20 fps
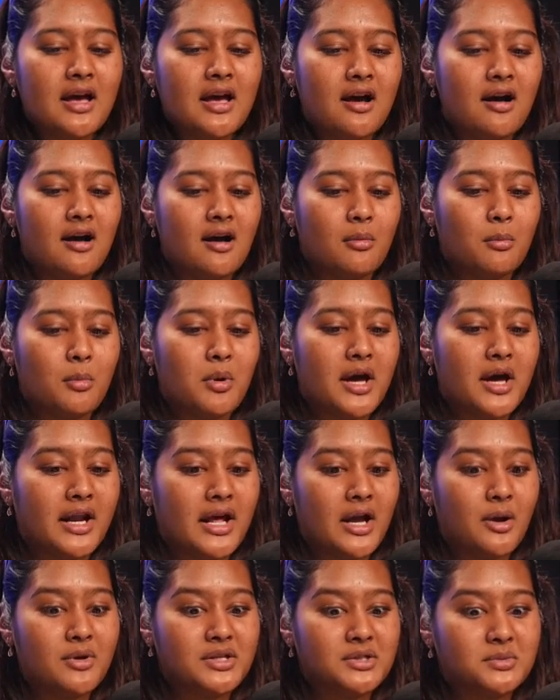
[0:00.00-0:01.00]
and I
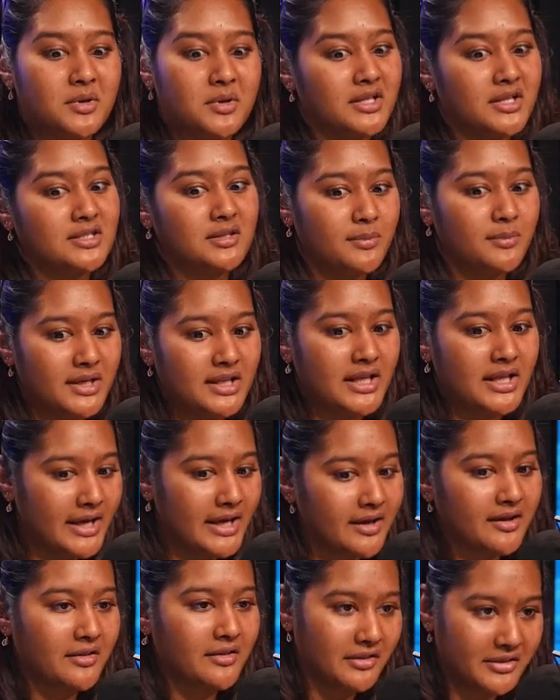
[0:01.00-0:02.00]
always want it to be,
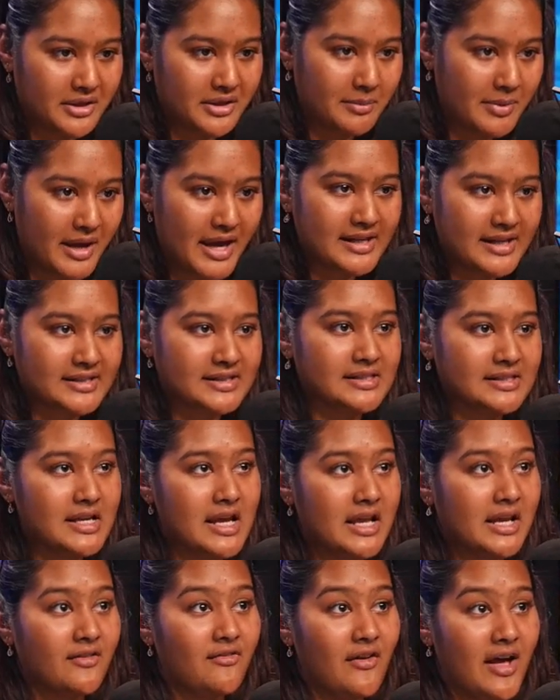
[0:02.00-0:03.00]
like, the best,
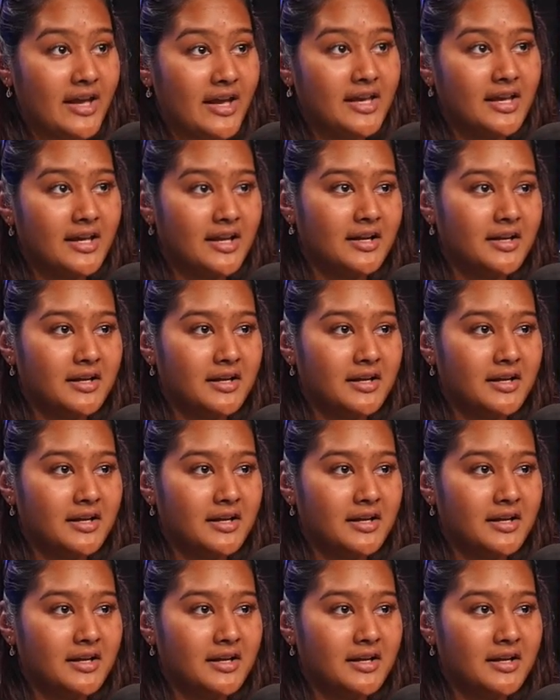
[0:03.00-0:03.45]
and if I can,